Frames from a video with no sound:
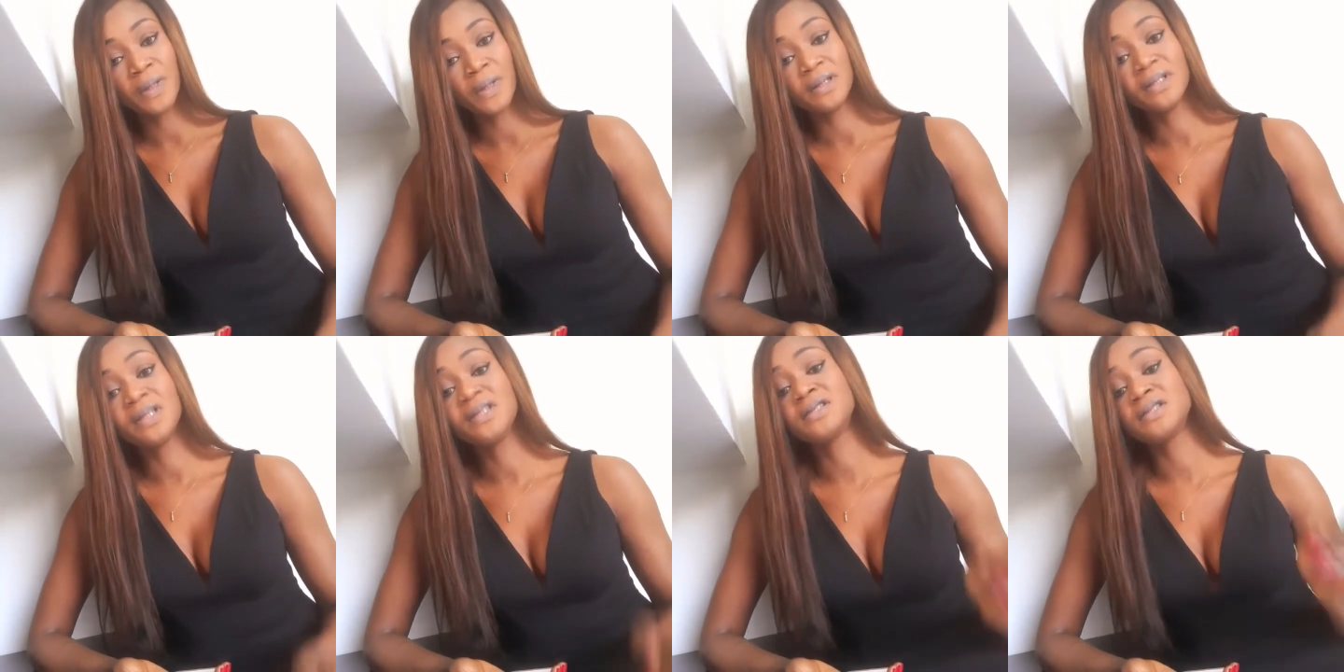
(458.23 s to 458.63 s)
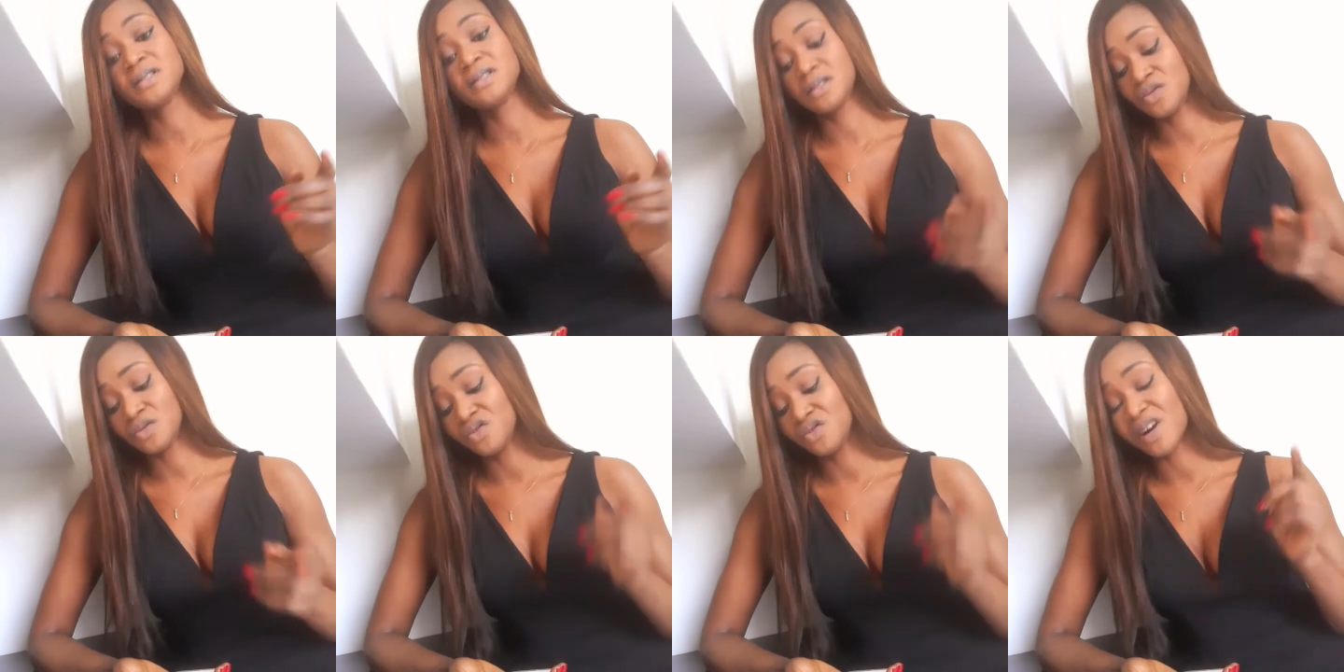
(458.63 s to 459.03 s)
This
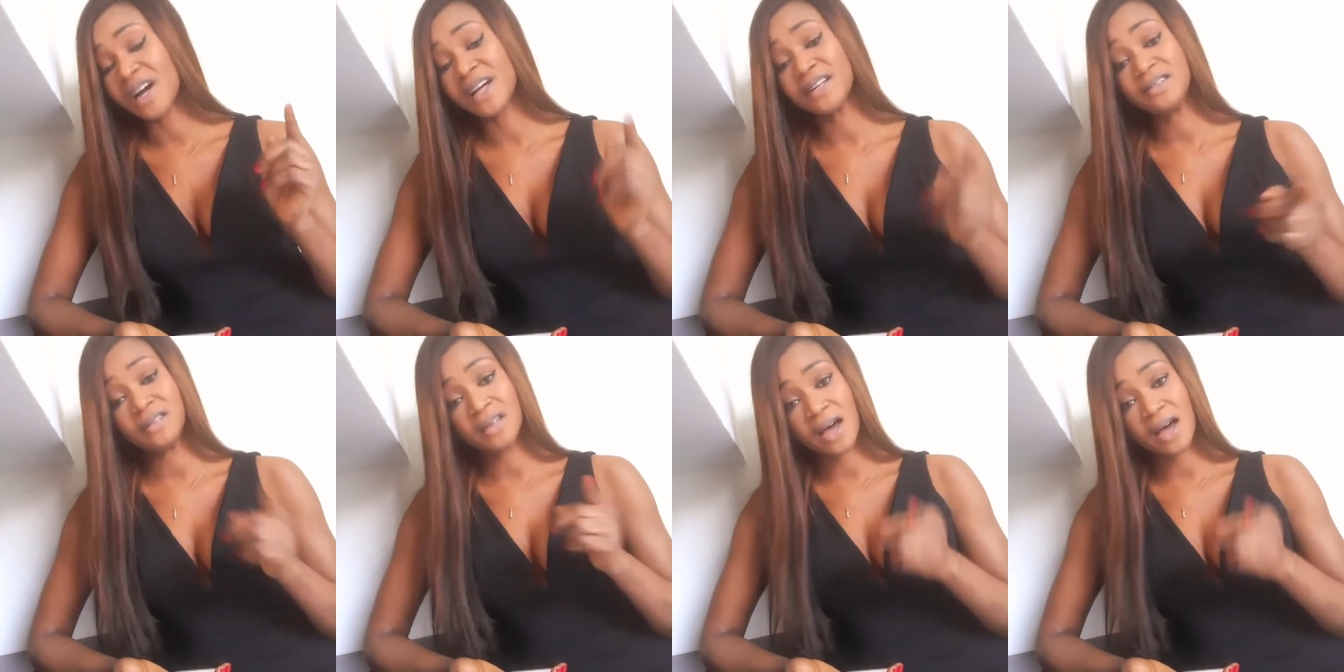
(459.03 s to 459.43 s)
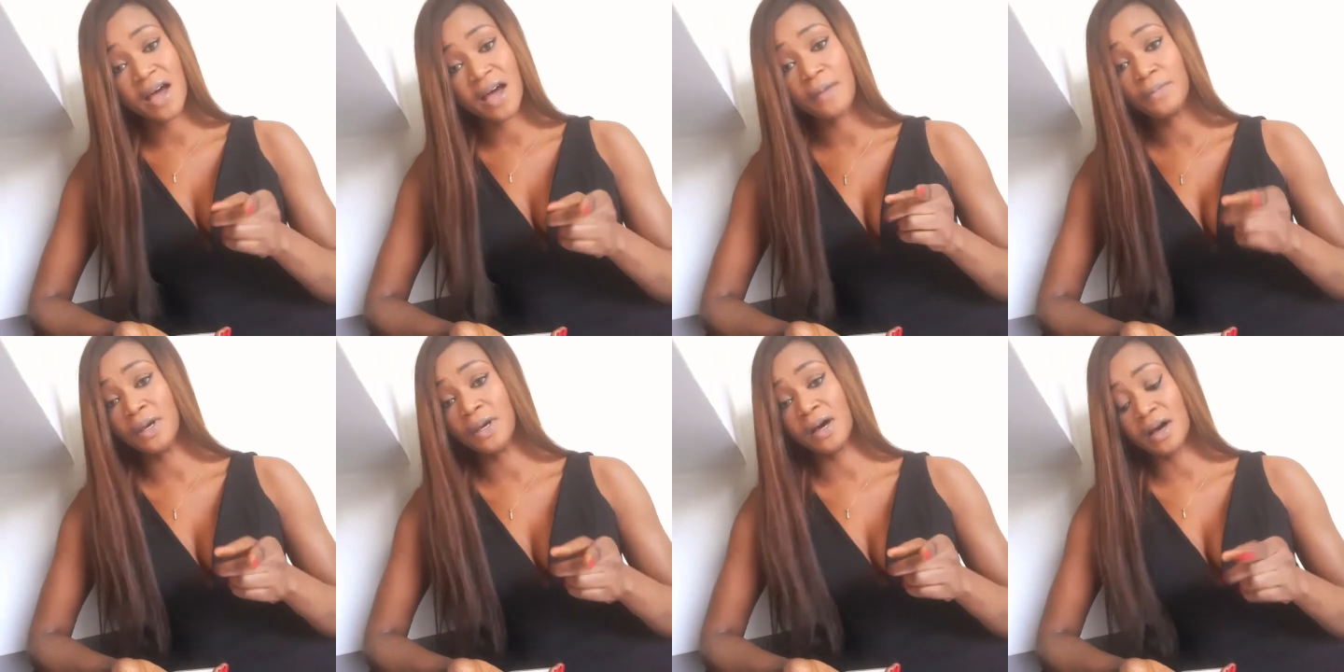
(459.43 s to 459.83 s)
is the right
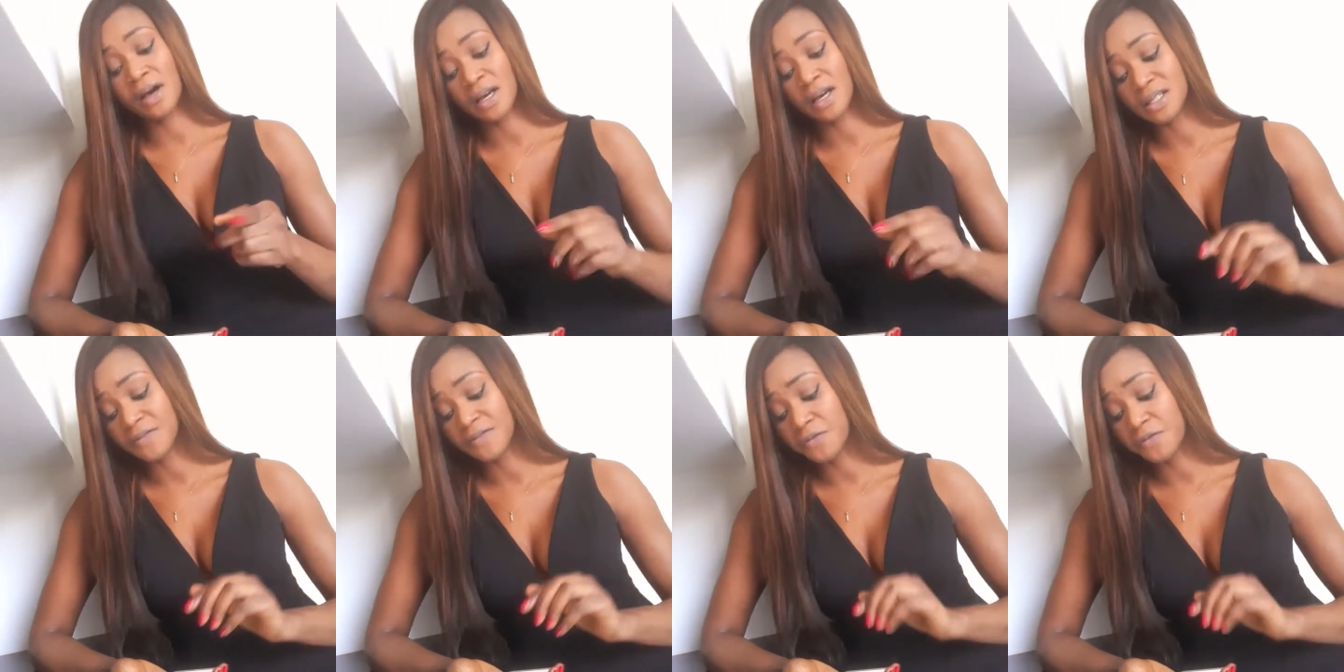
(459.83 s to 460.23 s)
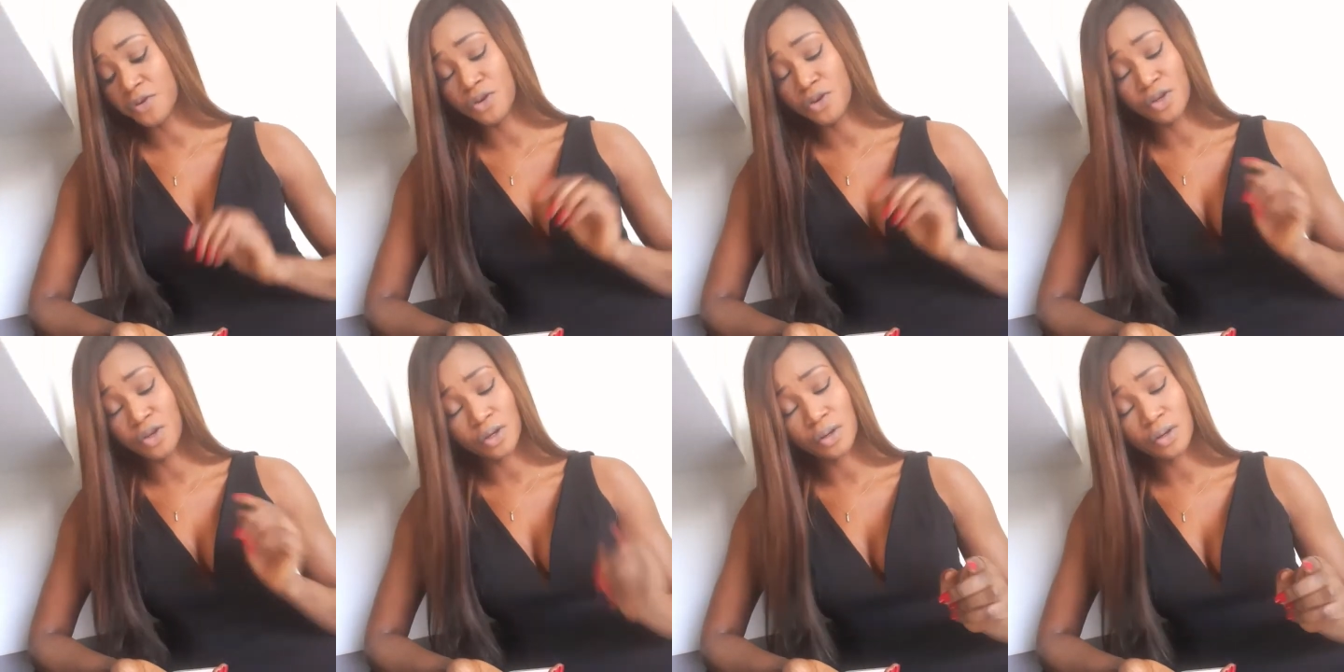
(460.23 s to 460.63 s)
time, guys, for
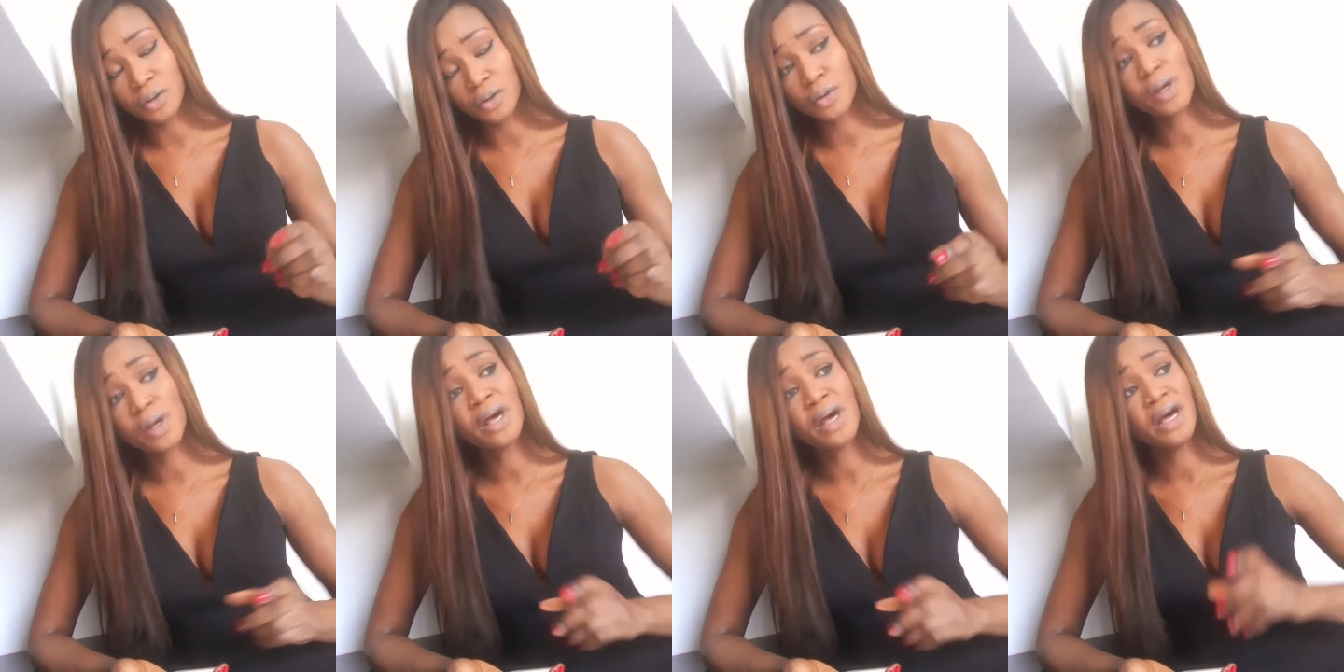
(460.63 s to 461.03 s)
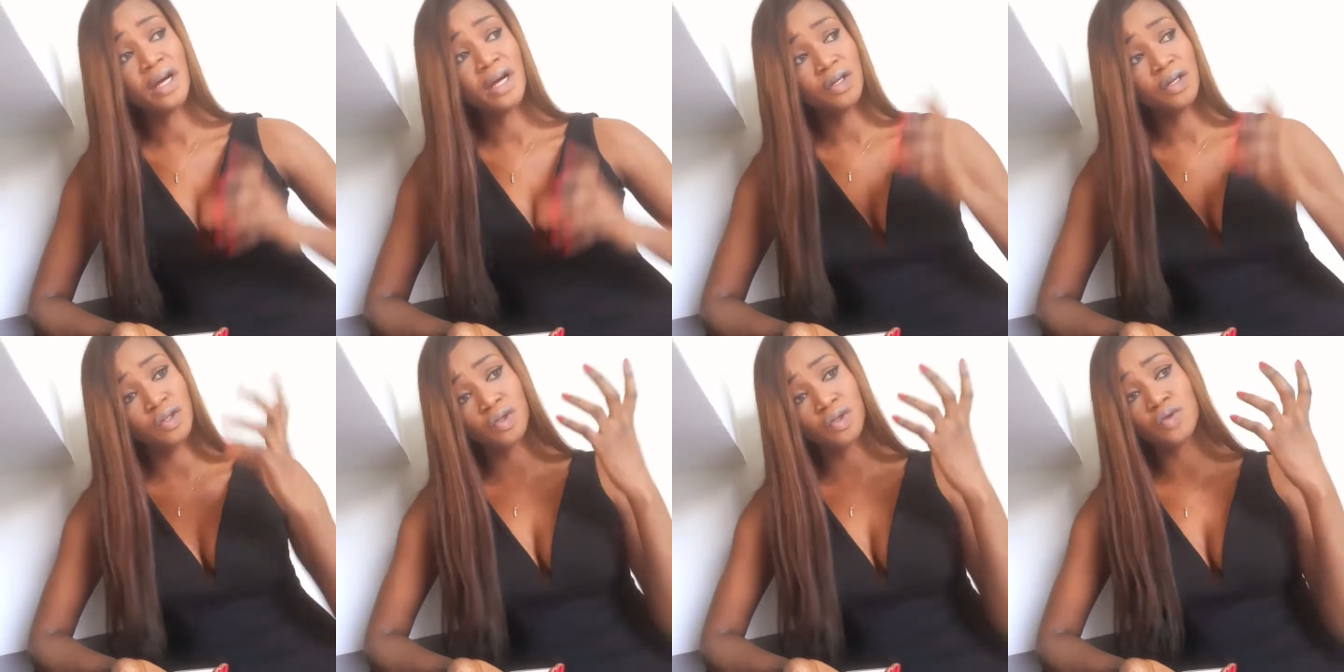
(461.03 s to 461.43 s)
you
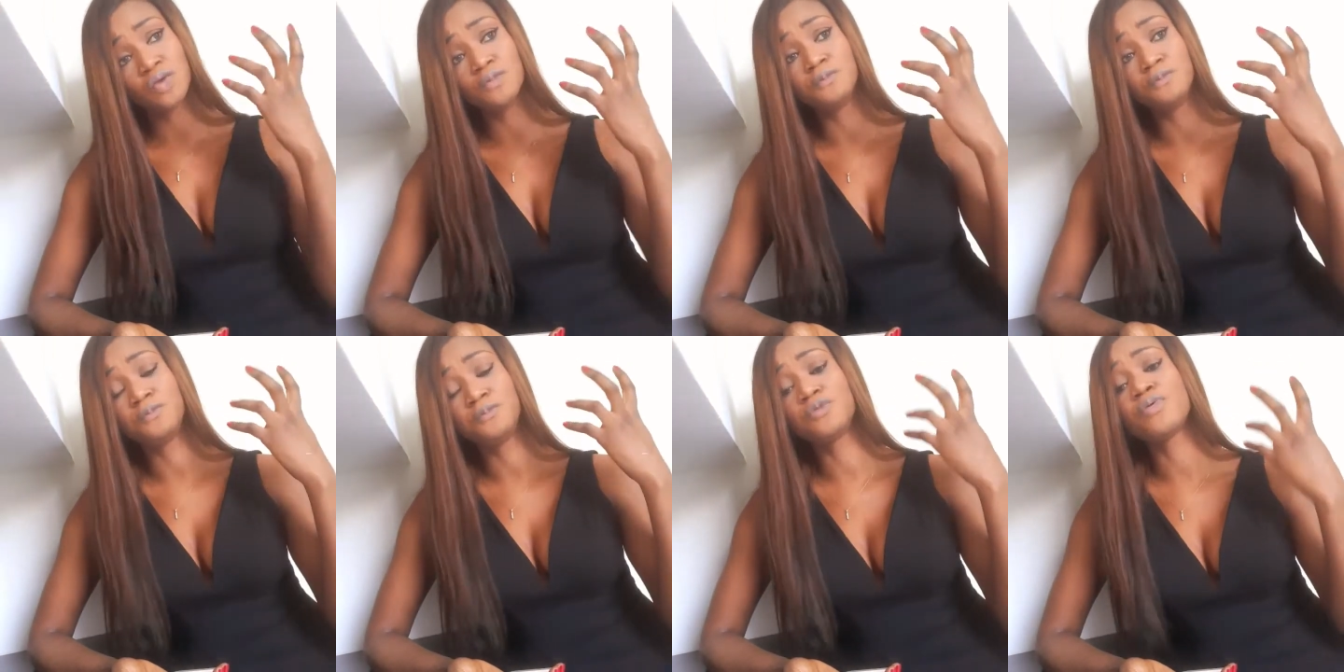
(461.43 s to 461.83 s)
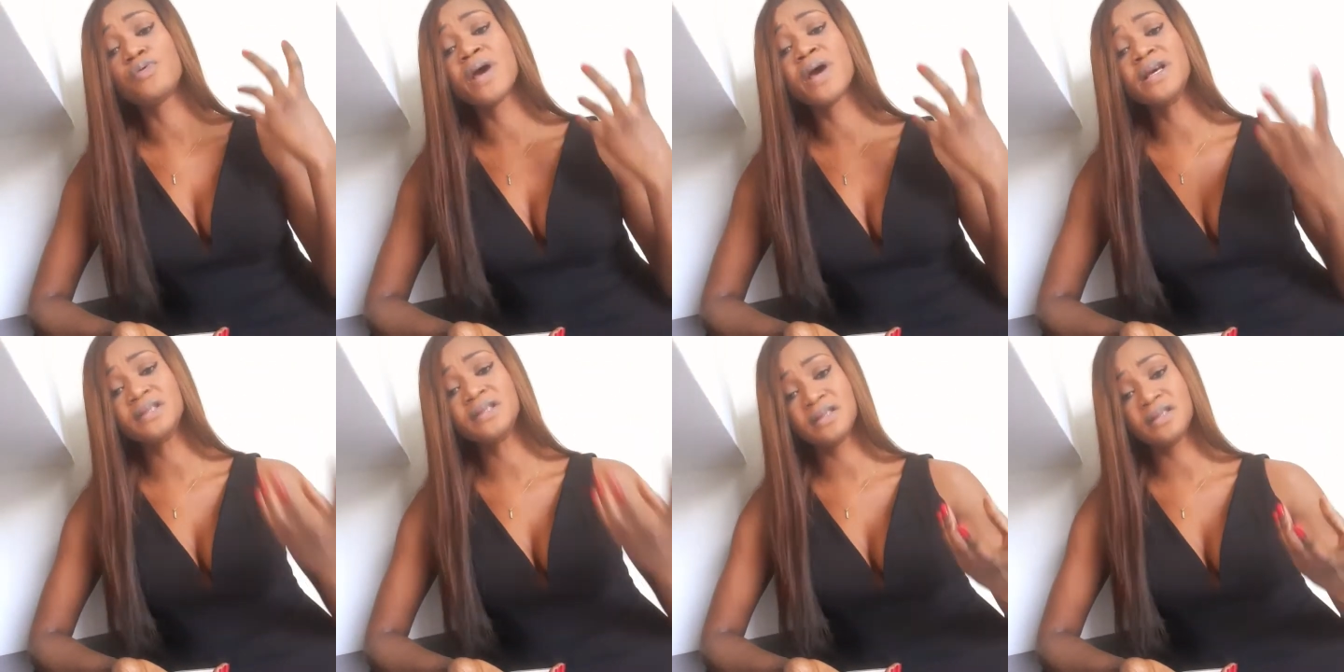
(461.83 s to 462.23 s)
to
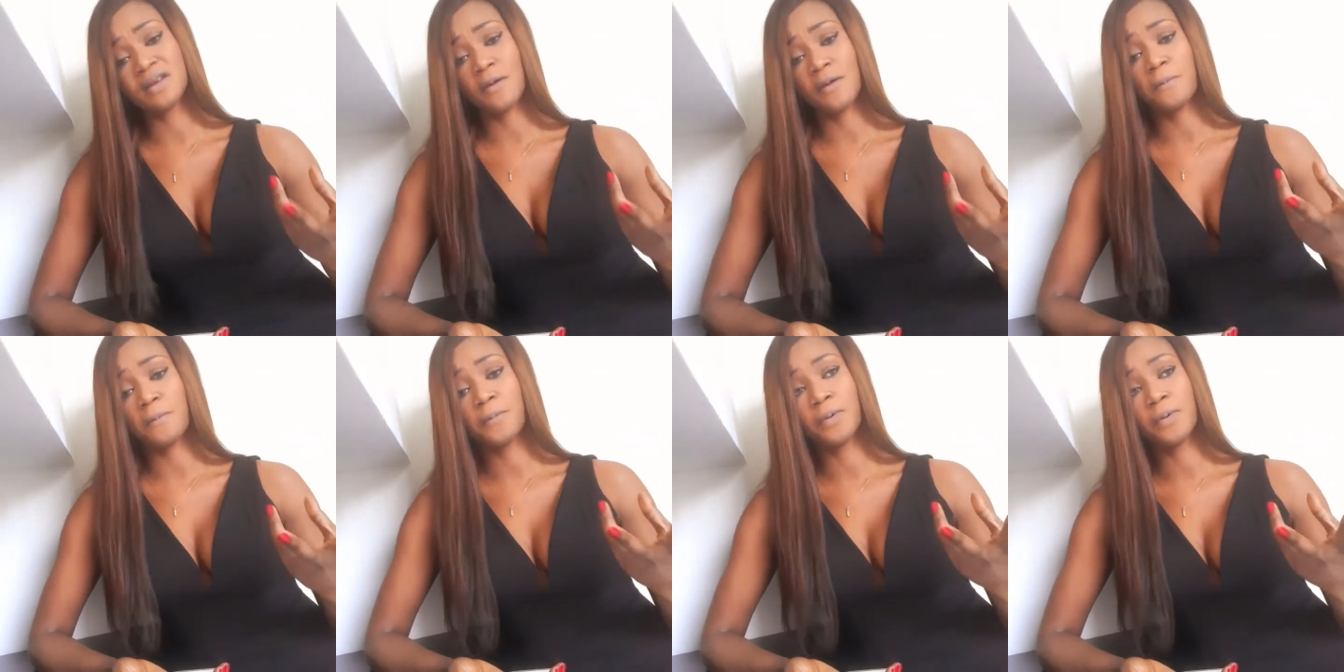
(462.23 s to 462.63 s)
brace up.